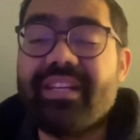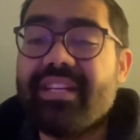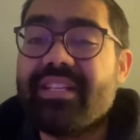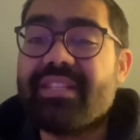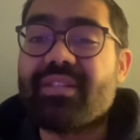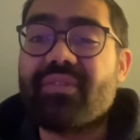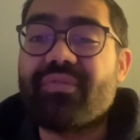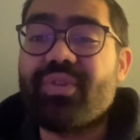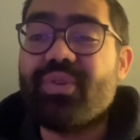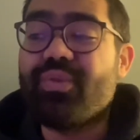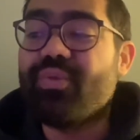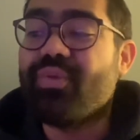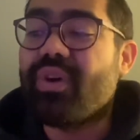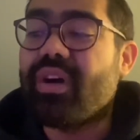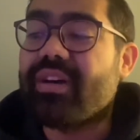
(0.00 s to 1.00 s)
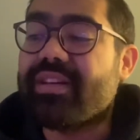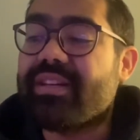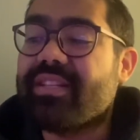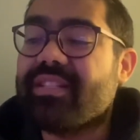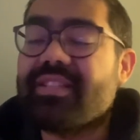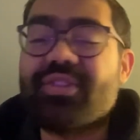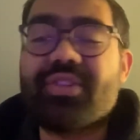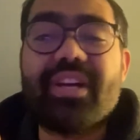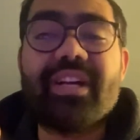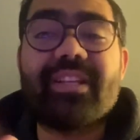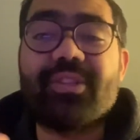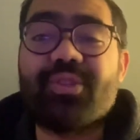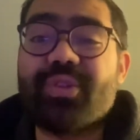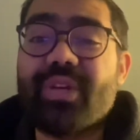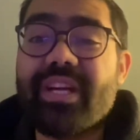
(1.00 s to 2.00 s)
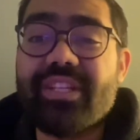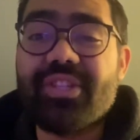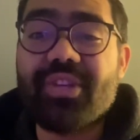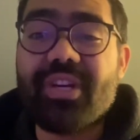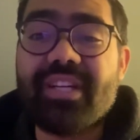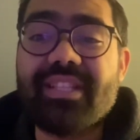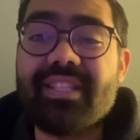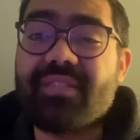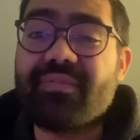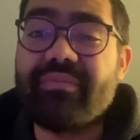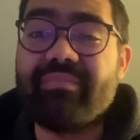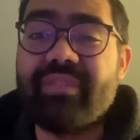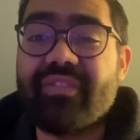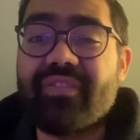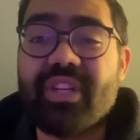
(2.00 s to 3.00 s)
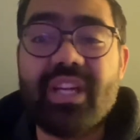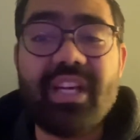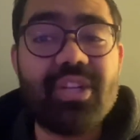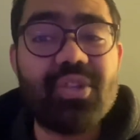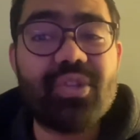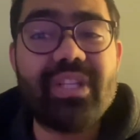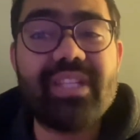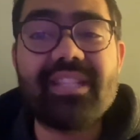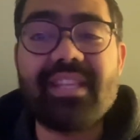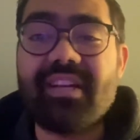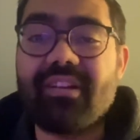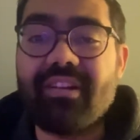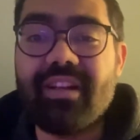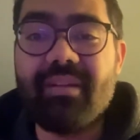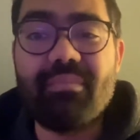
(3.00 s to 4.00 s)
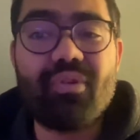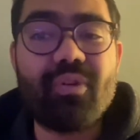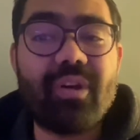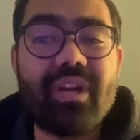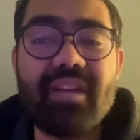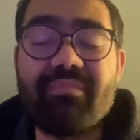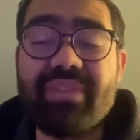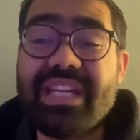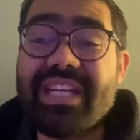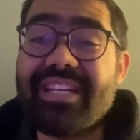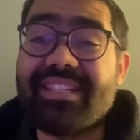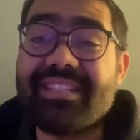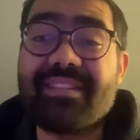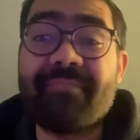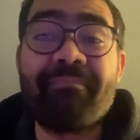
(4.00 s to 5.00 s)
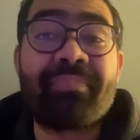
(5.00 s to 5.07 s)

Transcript: So if you are into chocolate, try chocolates from different countries that are imported, because